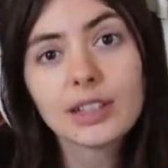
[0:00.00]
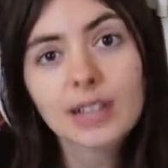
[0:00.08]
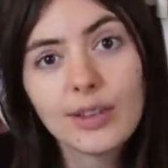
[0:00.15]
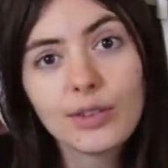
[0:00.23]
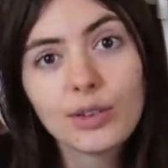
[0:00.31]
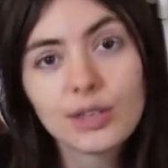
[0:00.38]

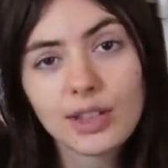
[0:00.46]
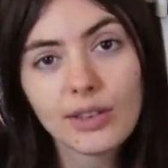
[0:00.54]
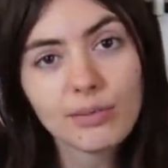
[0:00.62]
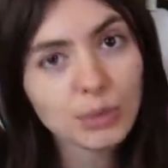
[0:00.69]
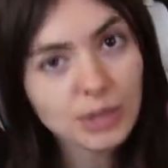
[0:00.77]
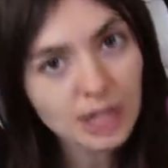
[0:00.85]
levels
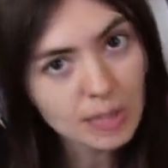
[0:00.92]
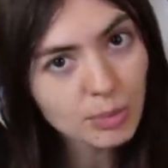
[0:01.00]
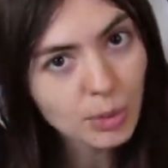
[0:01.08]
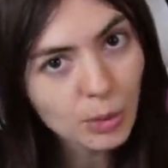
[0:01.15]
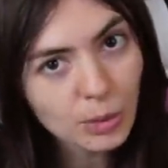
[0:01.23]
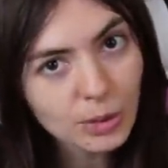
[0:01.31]
of
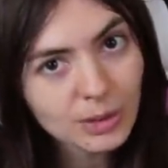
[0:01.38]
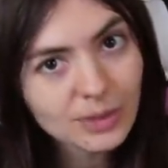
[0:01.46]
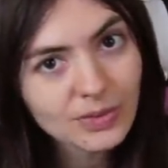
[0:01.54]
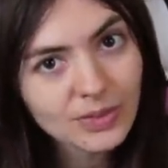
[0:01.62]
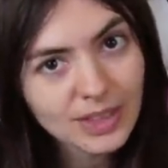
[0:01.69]
Deadpool